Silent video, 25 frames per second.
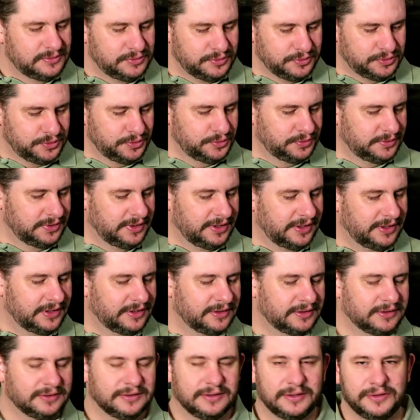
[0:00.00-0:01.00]
to shoot
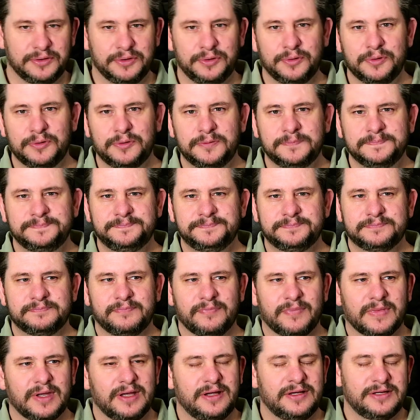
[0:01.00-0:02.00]
a, a new
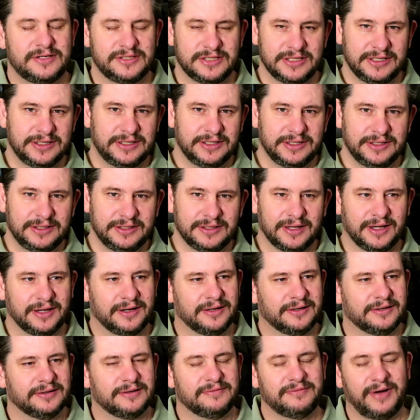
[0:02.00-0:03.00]
CD
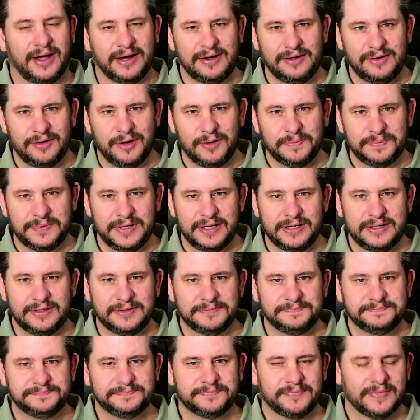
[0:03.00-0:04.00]
and vinyl update.